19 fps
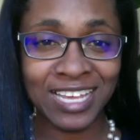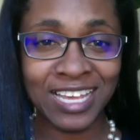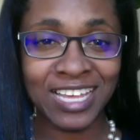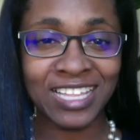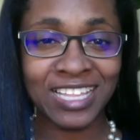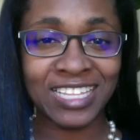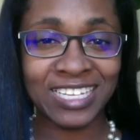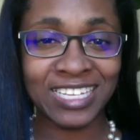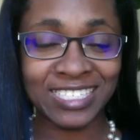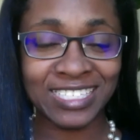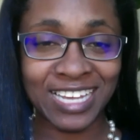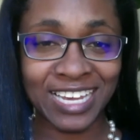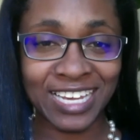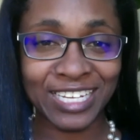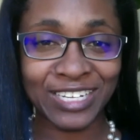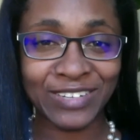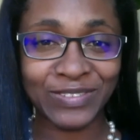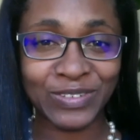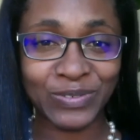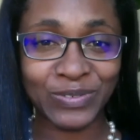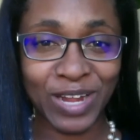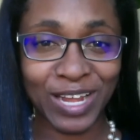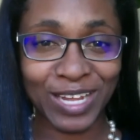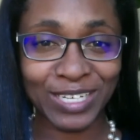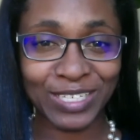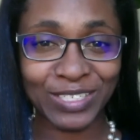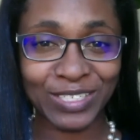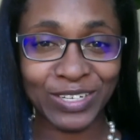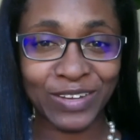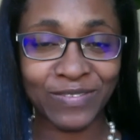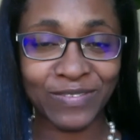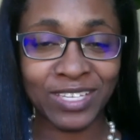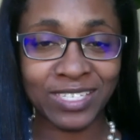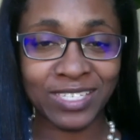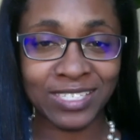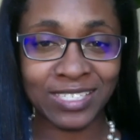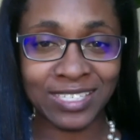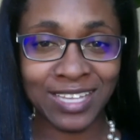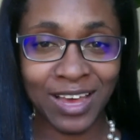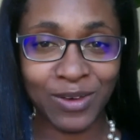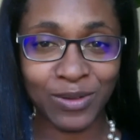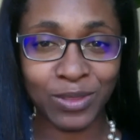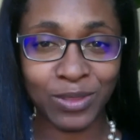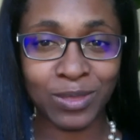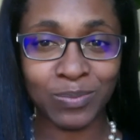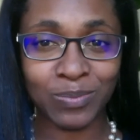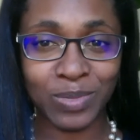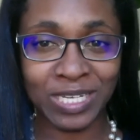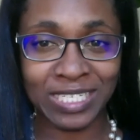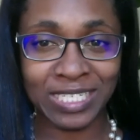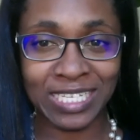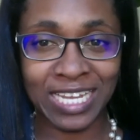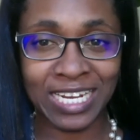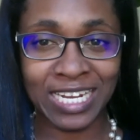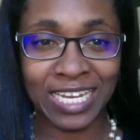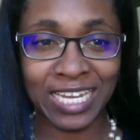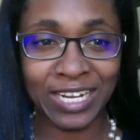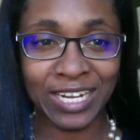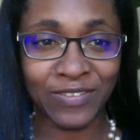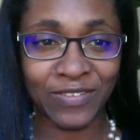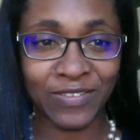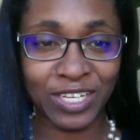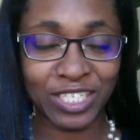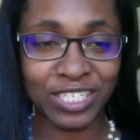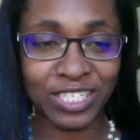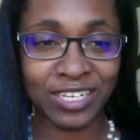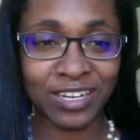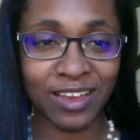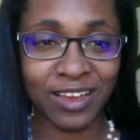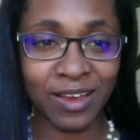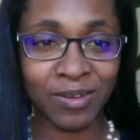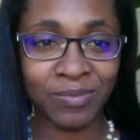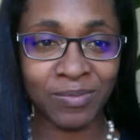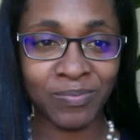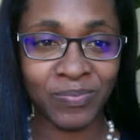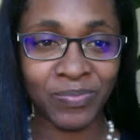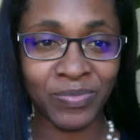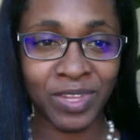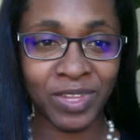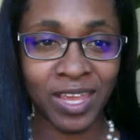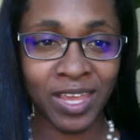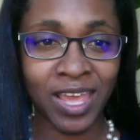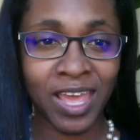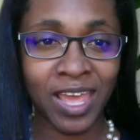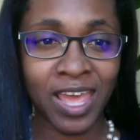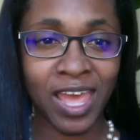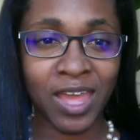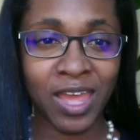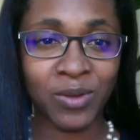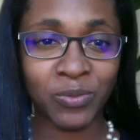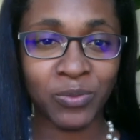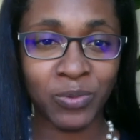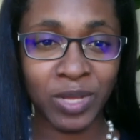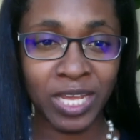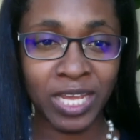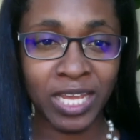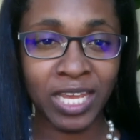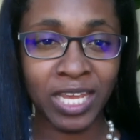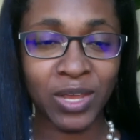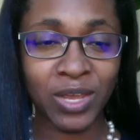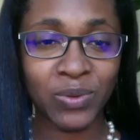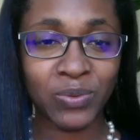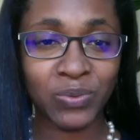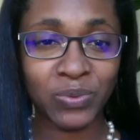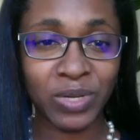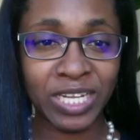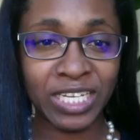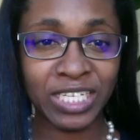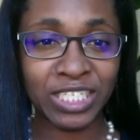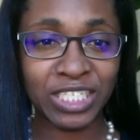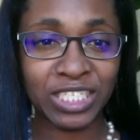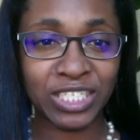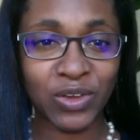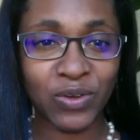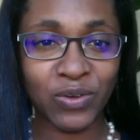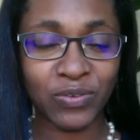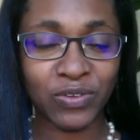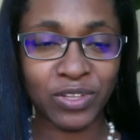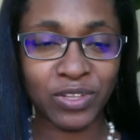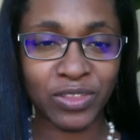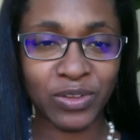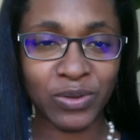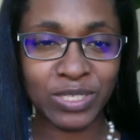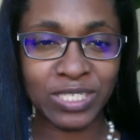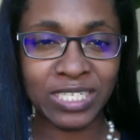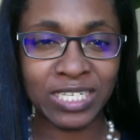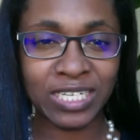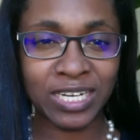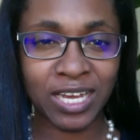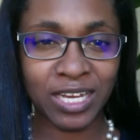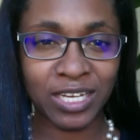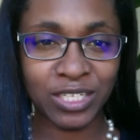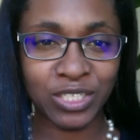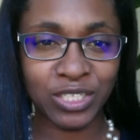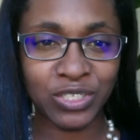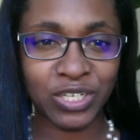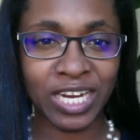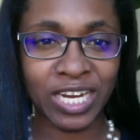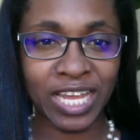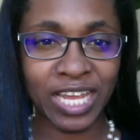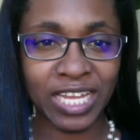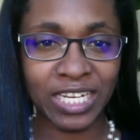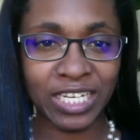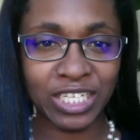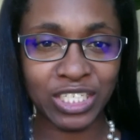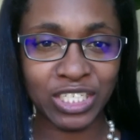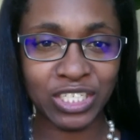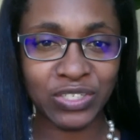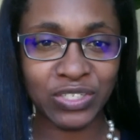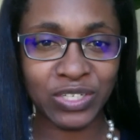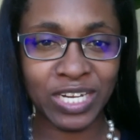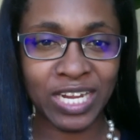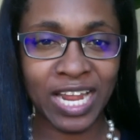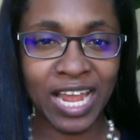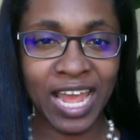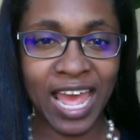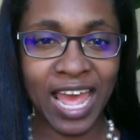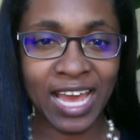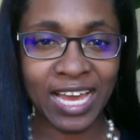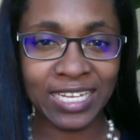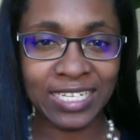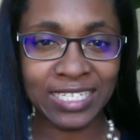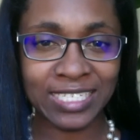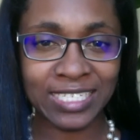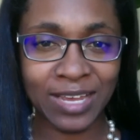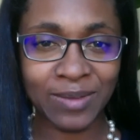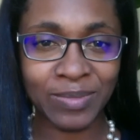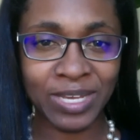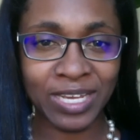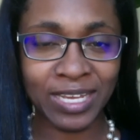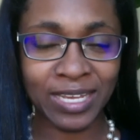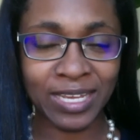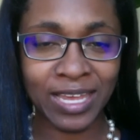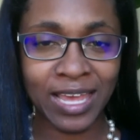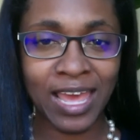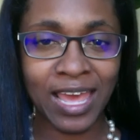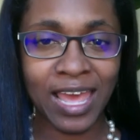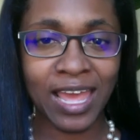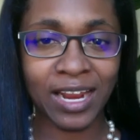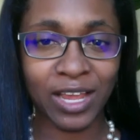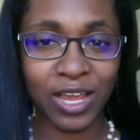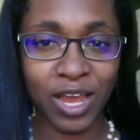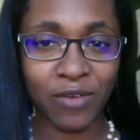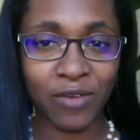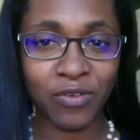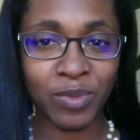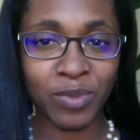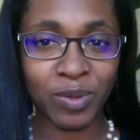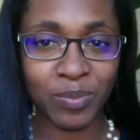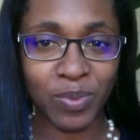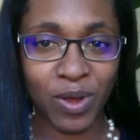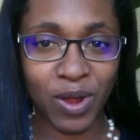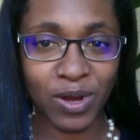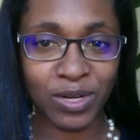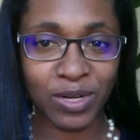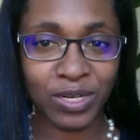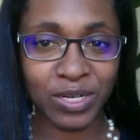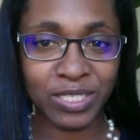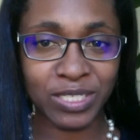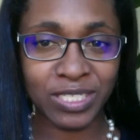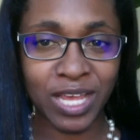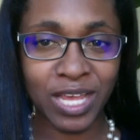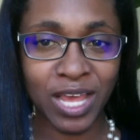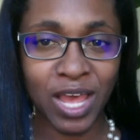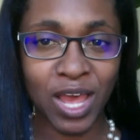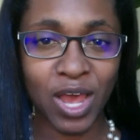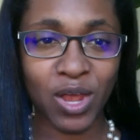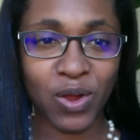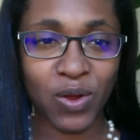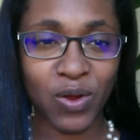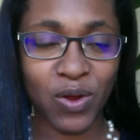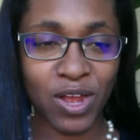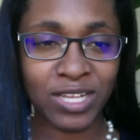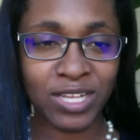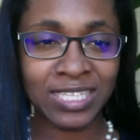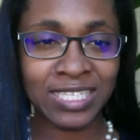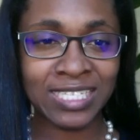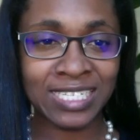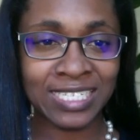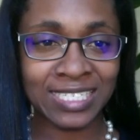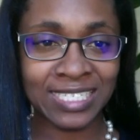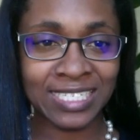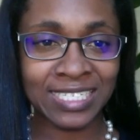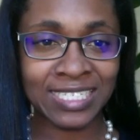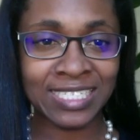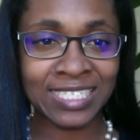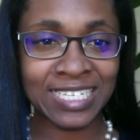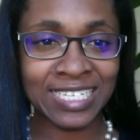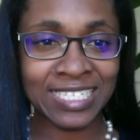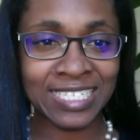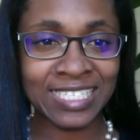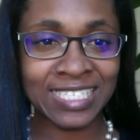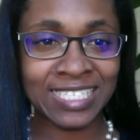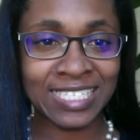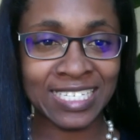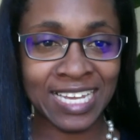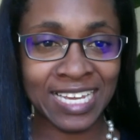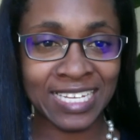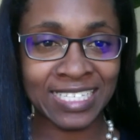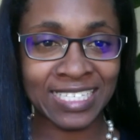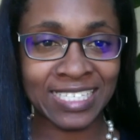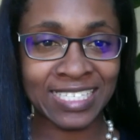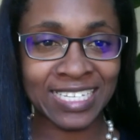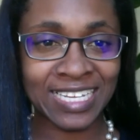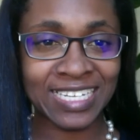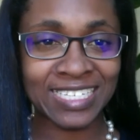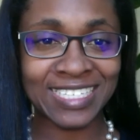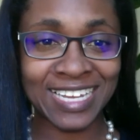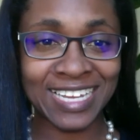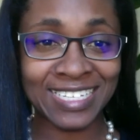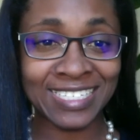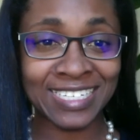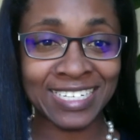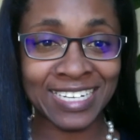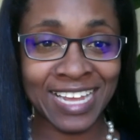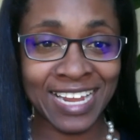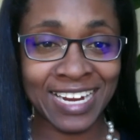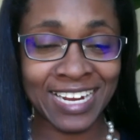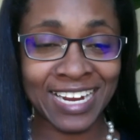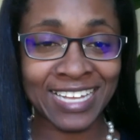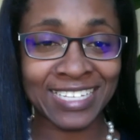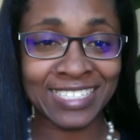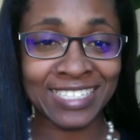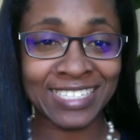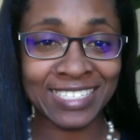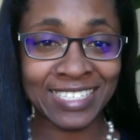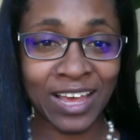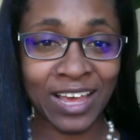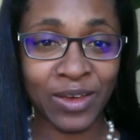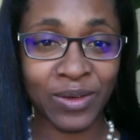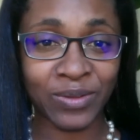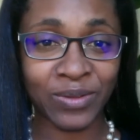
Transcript: the Executive Director of the South Big Data Innovation Hub, and we reach over 1,300 industry, academic, and government partners across the 16 states designated as the South.